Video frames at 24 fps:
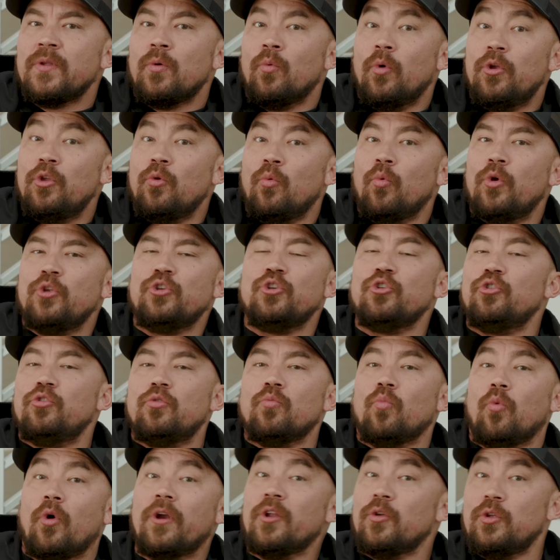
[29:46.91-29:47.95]
When you
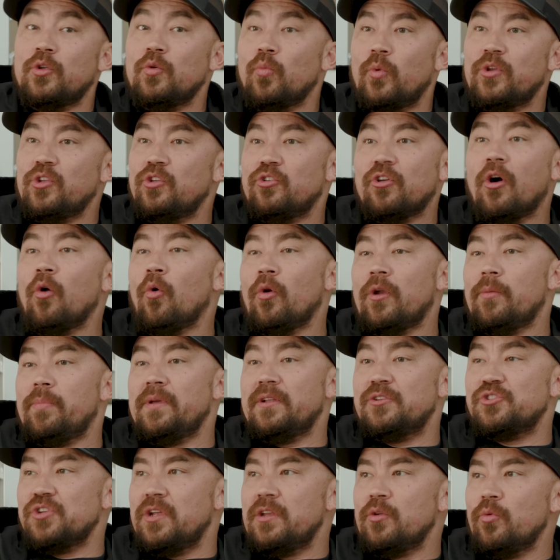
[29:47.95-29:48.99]
don't want to
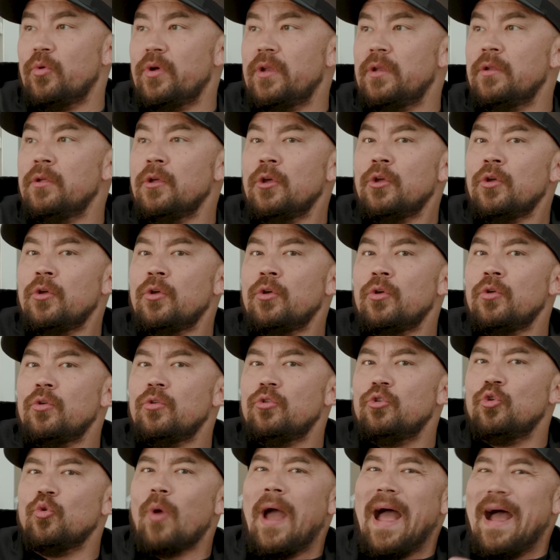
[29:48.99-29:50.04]
be genuine,
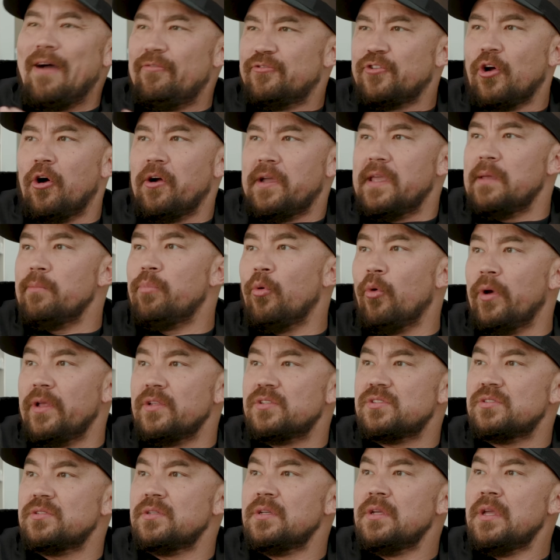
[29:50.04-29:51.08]
you have talking
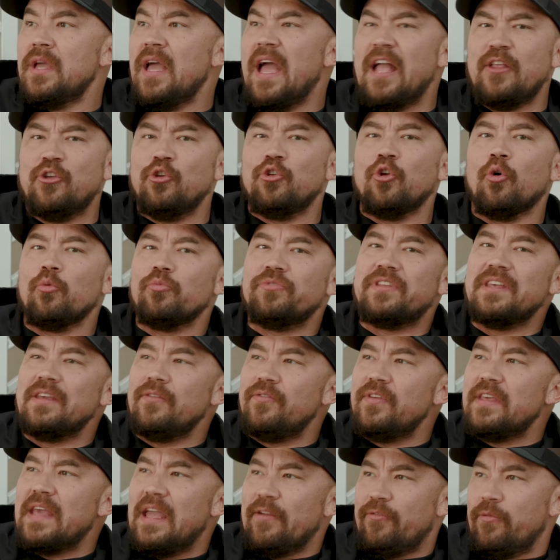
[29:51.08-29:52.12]
points and you don't
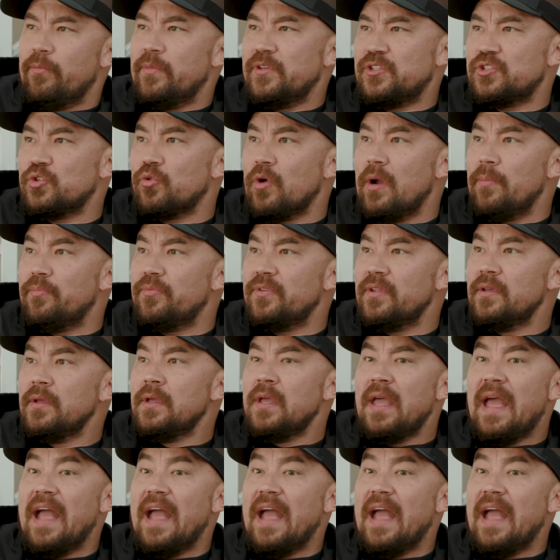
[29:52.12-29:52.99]
deviate from the script.